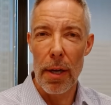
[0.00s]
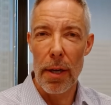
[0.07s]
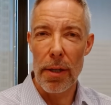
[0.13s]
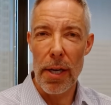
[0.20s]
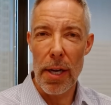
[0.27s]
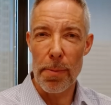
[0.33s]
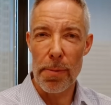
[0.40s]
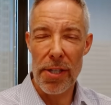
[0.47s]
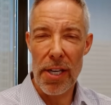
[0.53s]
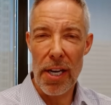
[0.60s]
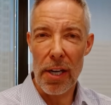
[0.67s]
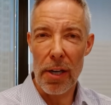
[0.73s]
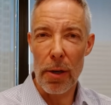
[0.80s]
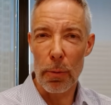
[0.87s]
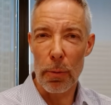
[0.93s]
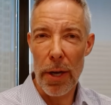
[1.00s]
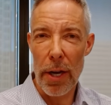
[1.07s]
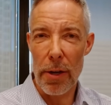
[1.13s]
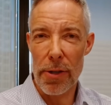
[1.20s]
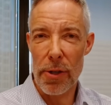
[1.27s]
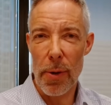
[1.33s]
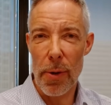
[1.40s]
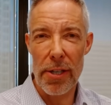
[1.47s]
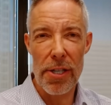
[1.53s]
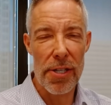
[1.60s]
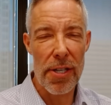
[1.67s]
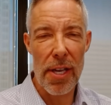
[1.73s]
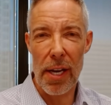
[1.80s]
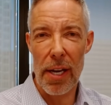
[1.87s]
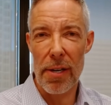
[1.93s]
DeepSeek are real. So I
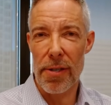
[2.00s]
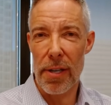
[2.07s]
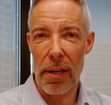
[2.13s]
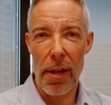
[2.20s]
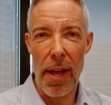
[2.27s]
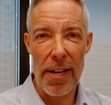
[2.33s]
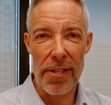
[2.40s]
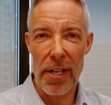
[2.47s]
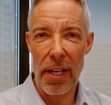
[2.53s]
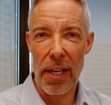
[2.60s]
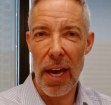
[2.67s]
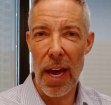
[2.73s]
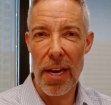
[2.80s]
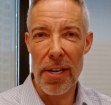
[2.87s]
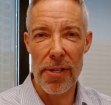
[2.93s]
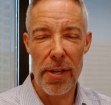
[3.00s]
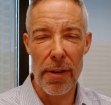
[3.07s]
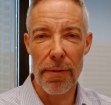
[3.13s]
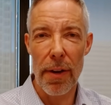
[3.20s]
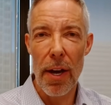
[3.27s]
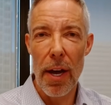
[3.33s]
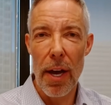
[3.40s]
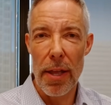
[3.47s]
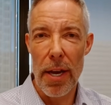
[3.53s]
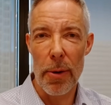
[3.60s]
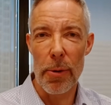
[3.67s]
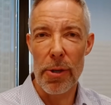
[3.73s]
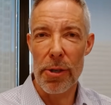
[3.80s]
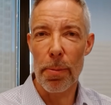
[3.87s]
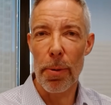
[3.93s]
just think it was a classic case of there
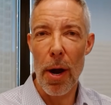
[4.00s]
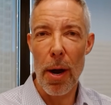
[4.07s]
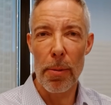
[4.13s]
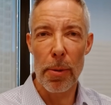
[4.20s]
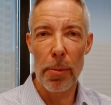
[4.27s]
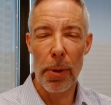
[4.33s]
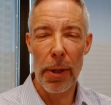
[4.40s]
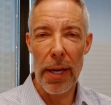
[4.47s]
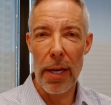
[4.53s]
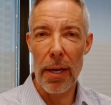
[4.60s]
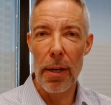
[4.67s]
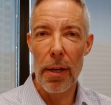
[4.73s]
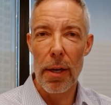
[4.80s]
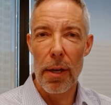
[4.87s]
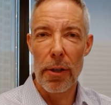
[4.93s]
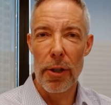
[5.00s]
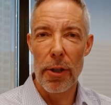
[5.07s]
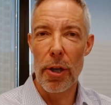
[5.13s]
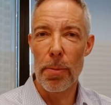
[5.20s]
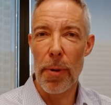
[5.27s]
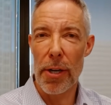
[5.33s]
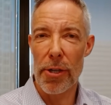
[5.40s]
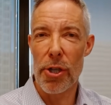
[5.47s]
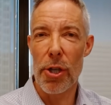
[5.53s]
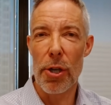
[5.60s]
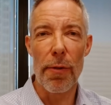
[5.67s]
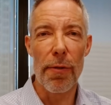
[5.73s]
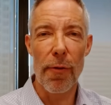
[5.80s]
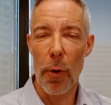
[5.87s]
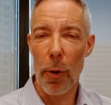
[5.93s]
was probably too much
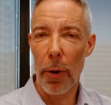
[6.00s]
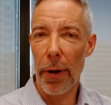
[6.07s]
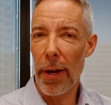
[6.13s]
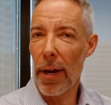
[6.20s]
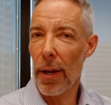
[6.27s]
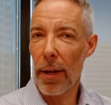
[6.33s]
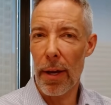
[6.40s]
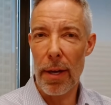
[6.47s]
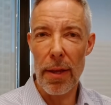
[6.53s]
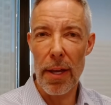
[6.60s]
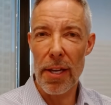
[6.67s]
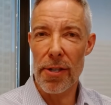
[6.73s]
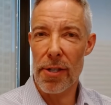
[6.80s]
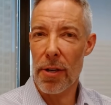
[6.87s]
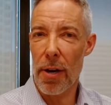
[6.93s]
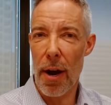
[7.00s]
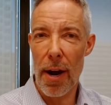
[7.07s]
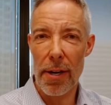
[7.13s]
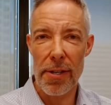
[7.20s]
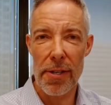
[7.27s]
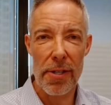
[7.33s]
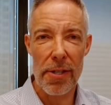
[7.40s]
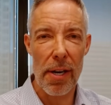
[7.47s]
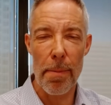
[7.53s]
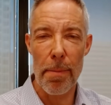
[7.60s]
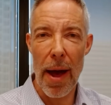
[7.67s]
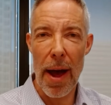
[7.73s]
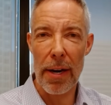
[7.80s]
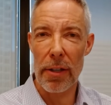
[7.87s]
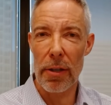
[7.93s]
euphoria in these stocks. It's come
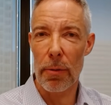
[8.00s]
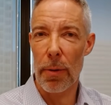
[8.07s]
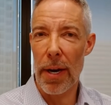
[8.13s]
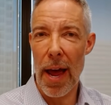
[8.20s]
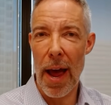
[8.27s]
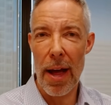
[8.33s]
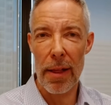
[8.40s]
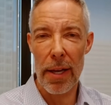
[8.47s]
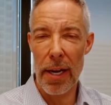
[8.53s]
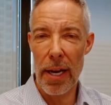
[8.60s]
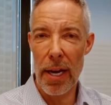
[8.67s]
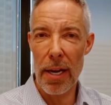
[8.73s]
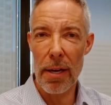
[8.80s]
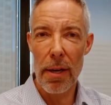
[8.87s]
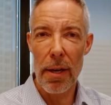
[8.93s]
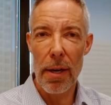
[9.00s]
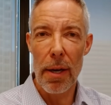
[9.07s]
back to reality.